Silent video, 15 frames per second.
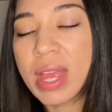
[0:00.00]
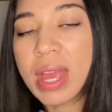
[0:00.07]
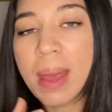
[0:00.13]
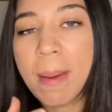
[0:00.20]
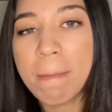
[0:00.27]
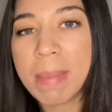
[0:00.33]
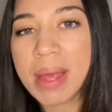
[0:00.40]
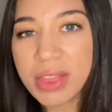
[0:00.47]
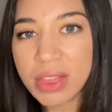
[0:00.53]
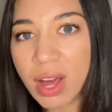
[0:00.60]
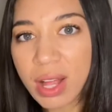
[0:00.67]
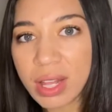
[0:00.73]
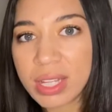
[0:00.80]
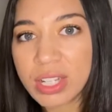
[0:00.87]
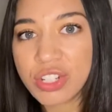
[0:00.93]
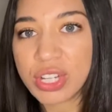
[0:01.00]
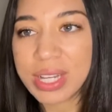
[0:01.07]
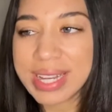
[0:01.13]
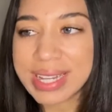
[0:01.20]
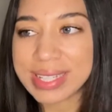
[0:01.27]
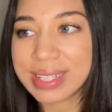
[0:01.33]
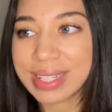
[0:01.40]
Mythology
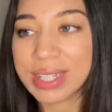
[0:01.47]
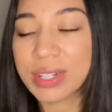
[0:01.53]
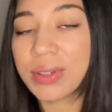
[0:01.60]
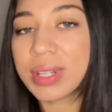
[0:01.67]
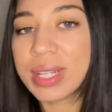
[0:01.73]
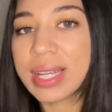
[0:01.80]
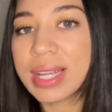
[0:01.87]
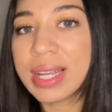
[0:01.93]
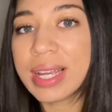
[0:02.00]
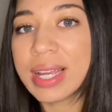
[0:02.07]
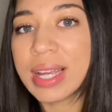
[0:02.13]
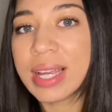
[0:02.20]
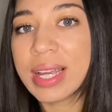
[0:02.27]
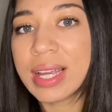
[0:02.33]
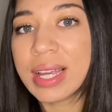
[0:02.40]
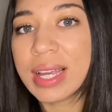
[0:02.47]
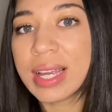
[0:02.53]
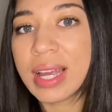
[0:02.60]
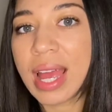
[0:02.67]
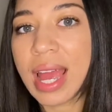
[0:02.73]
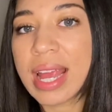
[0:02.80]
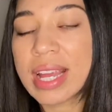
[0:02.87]
is literally
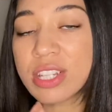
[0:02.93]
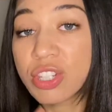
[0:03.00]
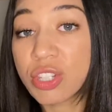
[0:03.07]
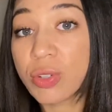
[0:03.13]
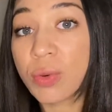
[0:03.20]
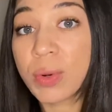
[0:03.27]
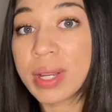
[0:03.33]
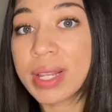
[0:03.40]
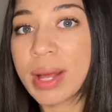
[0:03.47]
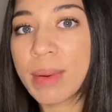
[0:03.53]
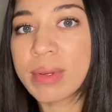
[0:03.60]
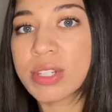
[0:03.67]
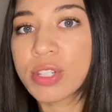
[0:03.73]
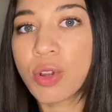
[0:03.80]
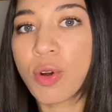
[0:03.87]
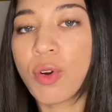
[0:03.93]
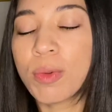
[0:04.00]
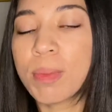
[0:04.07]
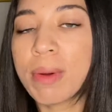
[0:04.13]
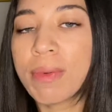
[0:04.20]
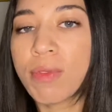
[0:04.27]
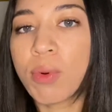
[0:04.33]
a story that was told
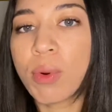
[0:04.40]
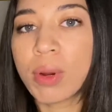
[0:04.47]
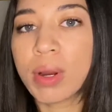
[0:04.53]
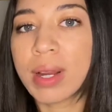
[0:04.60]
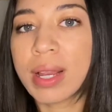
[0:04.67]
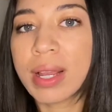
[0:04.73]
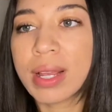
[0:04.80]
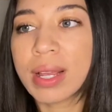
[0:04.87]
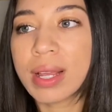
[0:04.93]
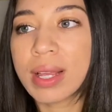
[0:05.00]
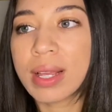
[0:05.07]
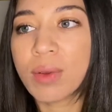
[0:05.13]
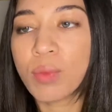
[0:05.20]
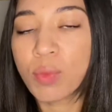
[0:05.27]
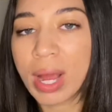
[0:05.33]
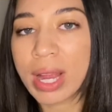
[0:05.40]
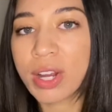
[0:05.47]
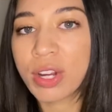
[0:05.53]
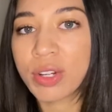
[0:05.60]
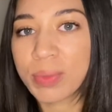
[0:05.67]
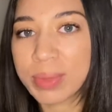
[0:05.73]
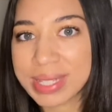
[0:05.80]
before
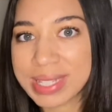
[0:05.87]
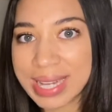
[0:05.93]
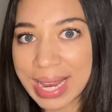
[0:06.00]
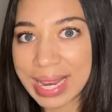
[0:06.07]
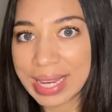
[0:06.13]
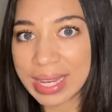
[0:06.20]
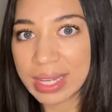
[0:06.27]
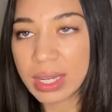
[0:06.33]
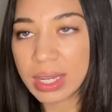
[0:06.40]
record was taken.